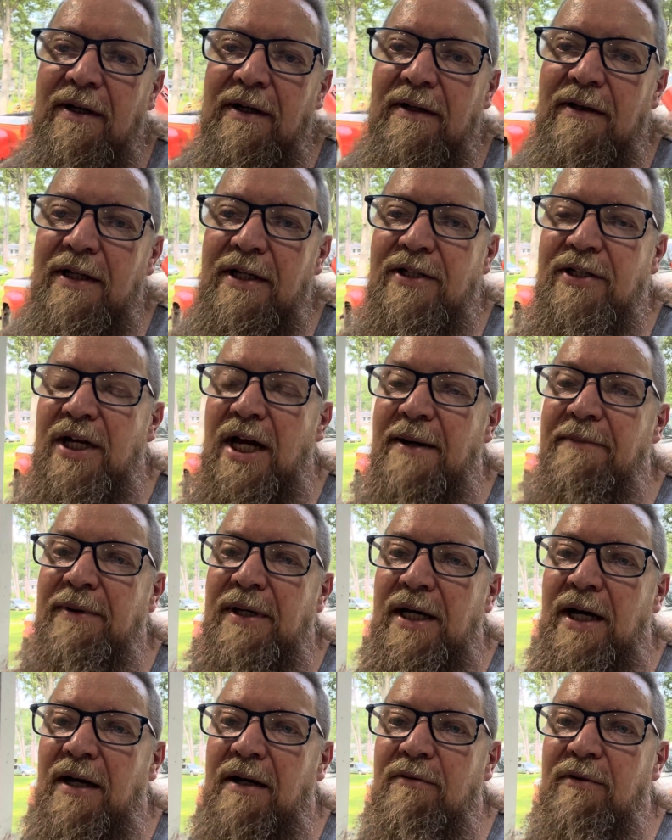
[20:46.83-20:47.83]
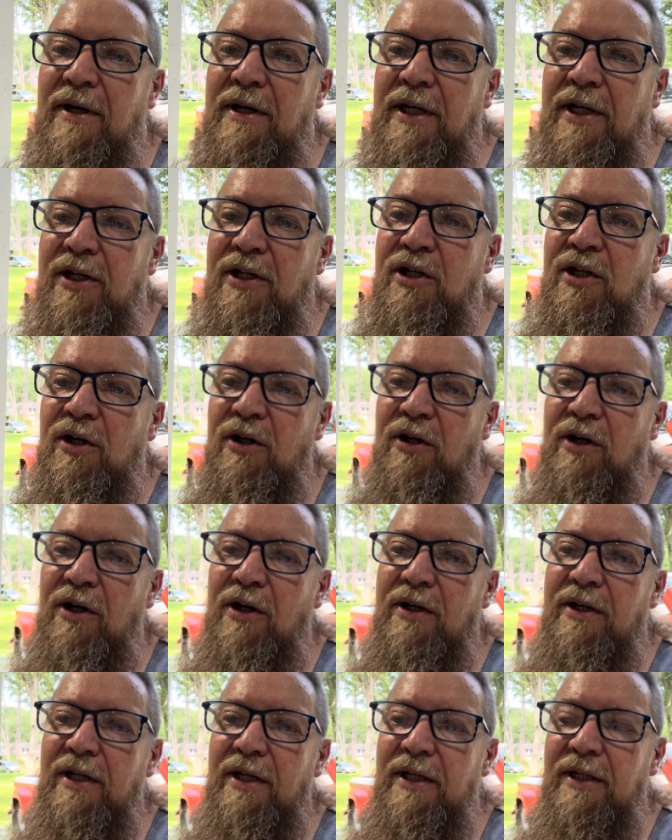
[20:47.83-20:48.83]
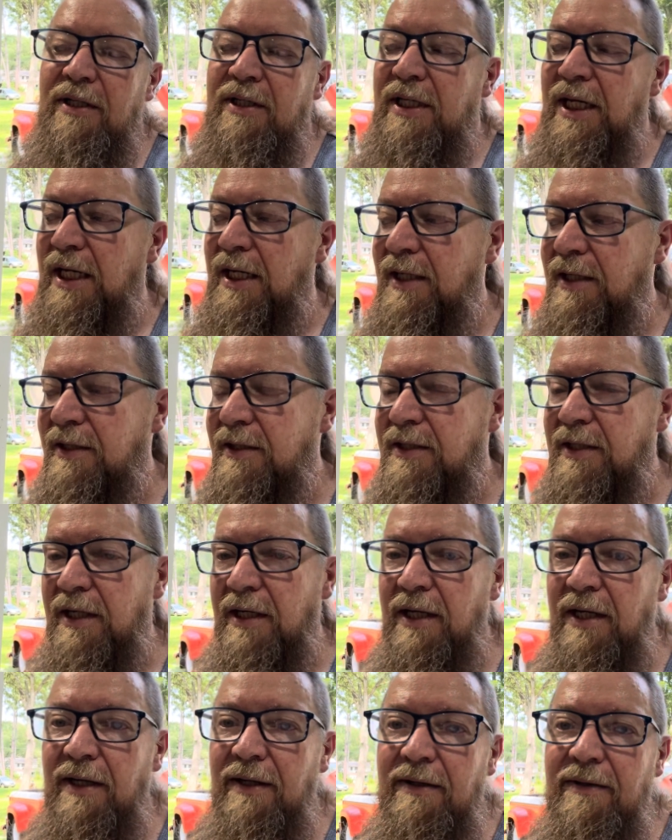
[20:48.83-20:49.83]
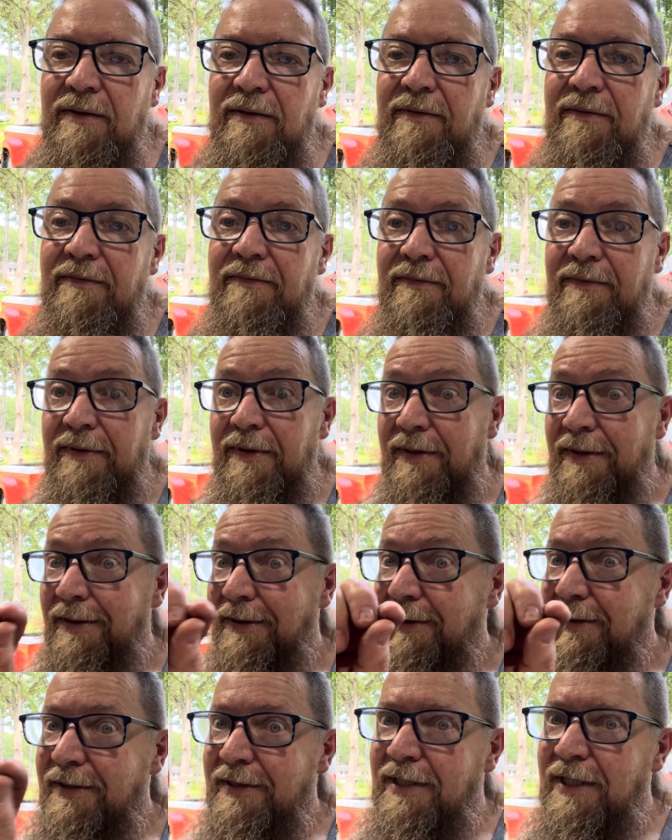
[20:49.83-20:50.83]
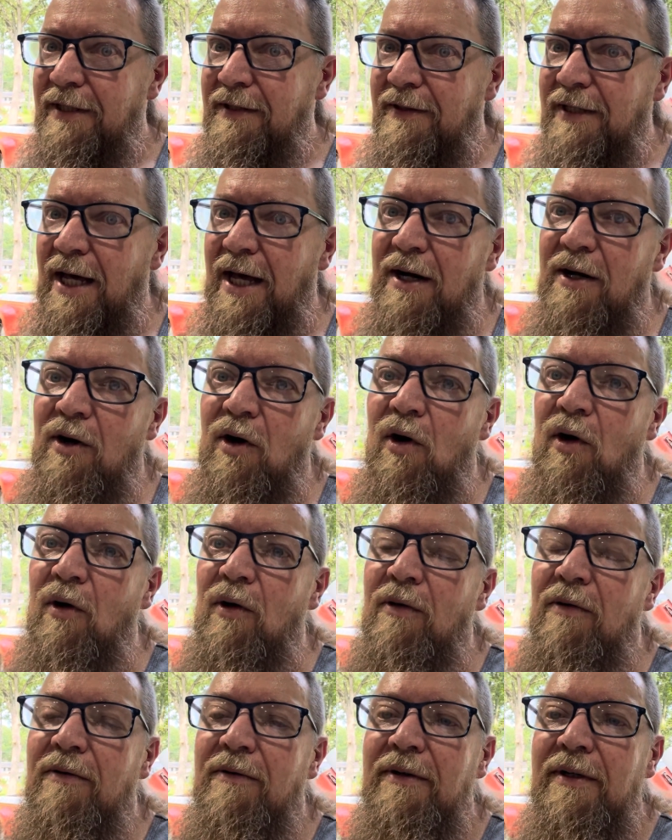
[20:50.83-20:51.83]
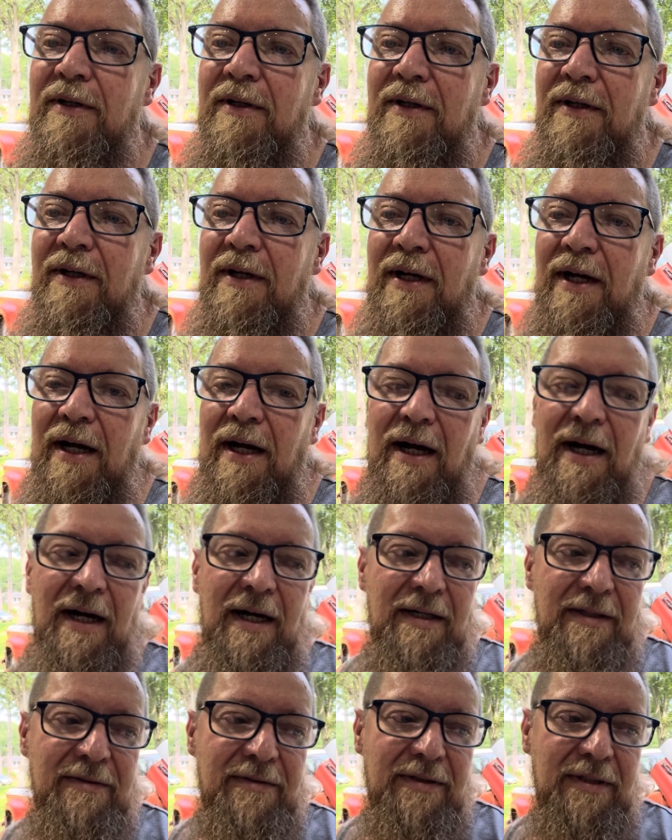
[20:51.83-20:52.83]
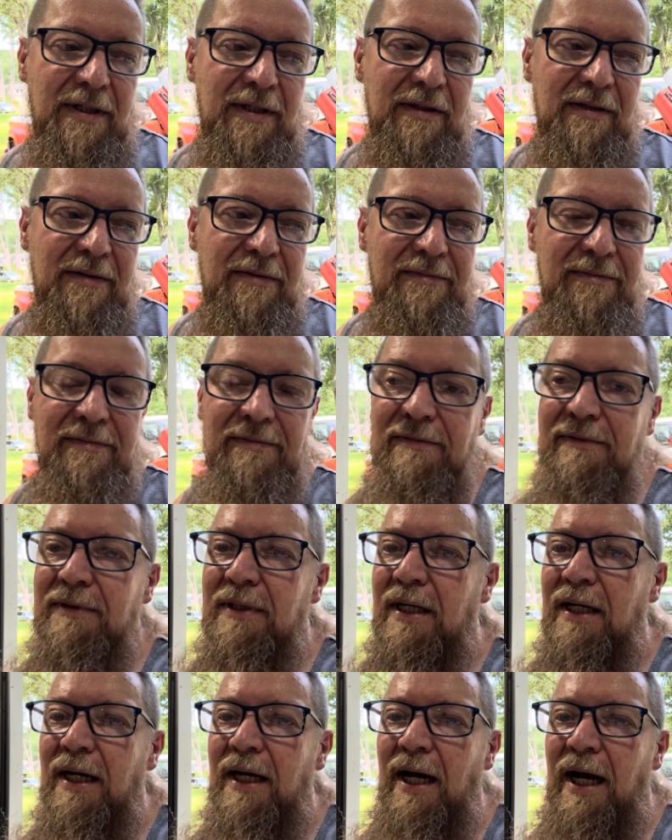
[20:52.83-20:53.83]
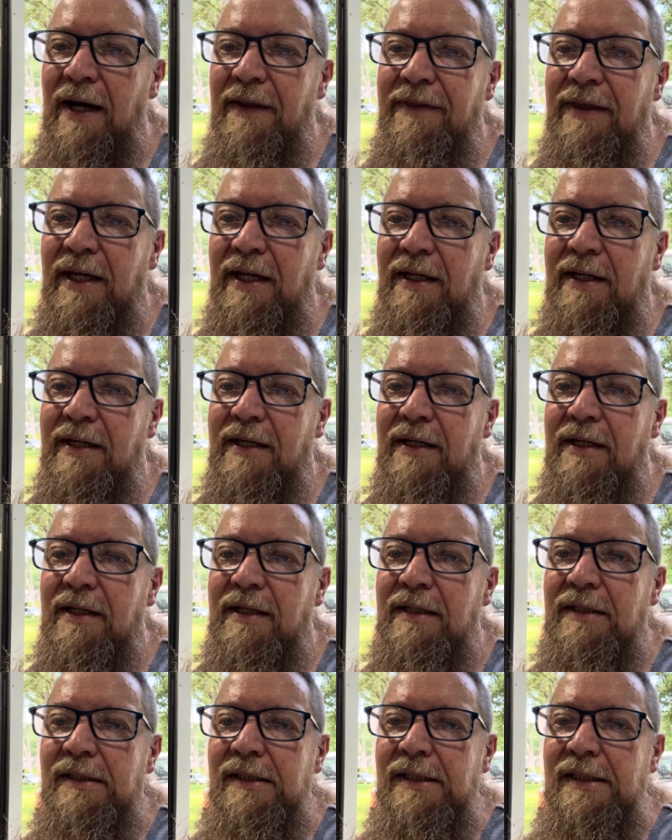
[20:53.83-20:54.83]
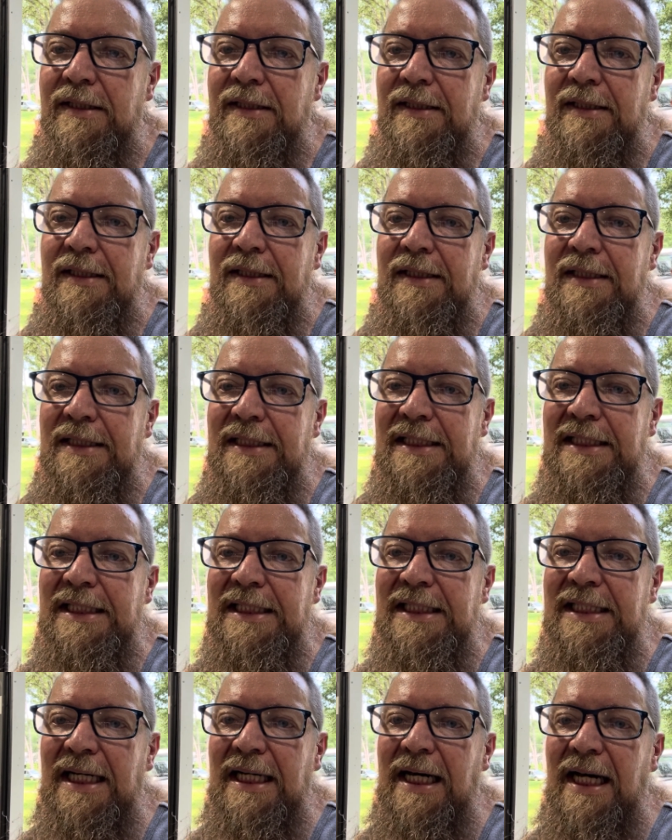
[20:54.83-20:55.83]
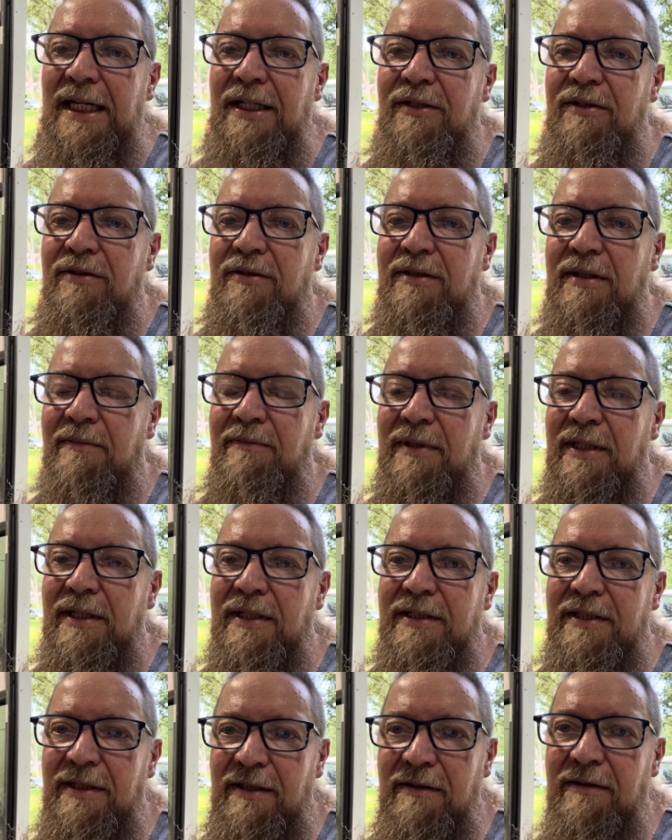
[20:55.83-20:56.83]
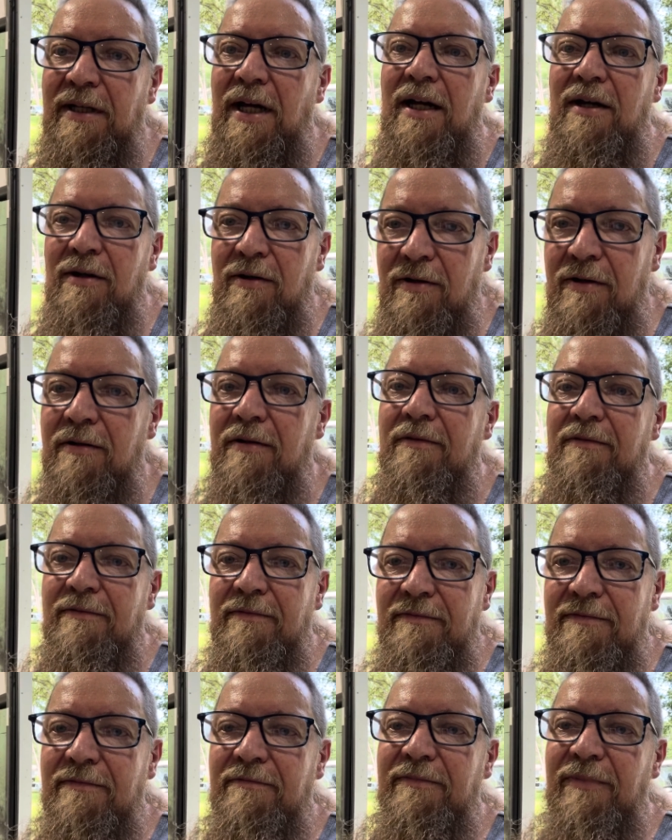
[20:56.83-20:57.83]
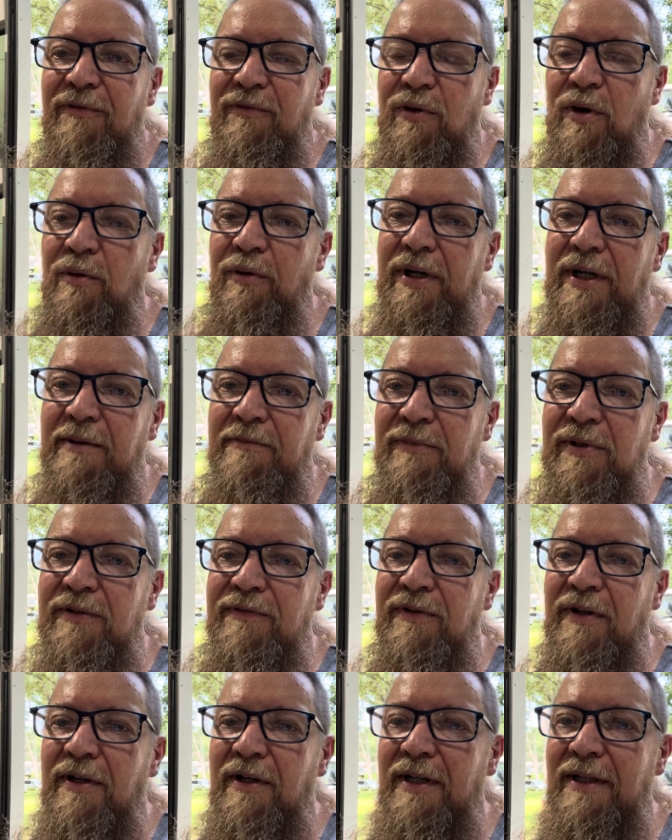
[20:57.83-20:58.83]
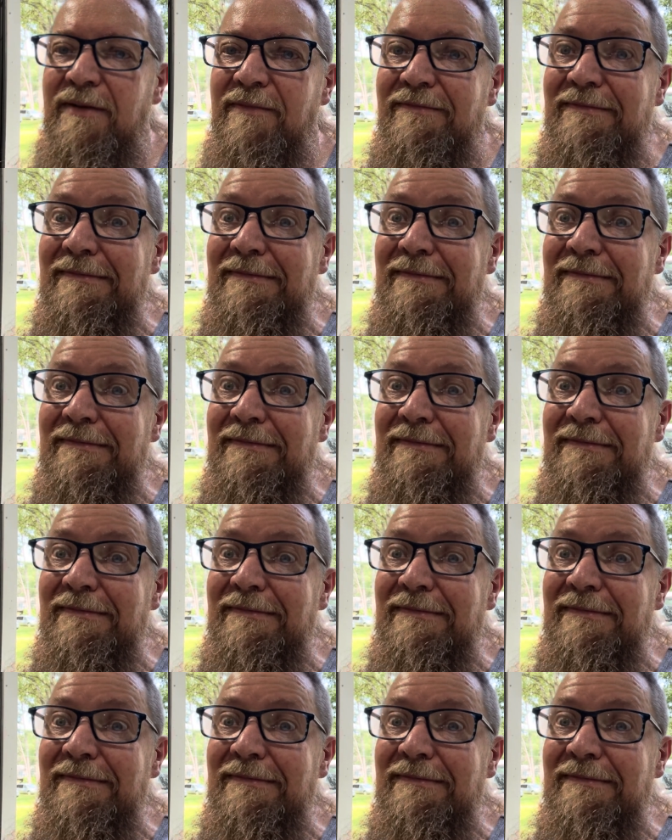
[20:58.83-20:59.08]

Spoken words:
the JBL, when it cured, didn't seal that hole. So I think I got to do something to seal that hole before we can move on.